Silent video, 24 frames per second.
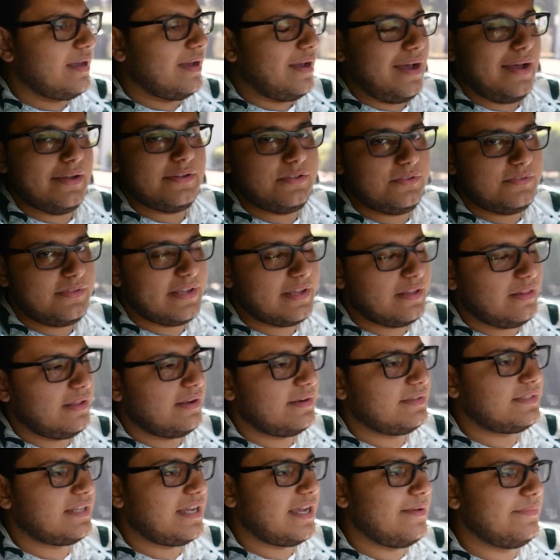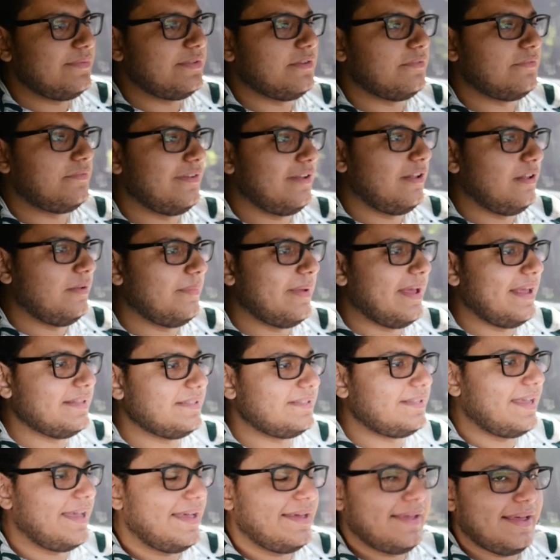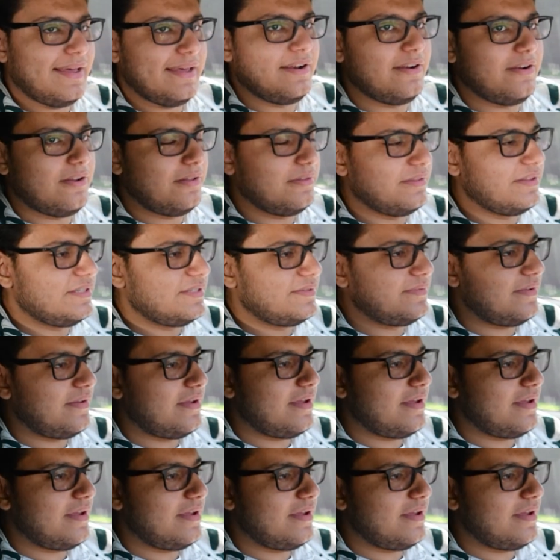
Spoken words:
I do take a lot of time to film and to edit all these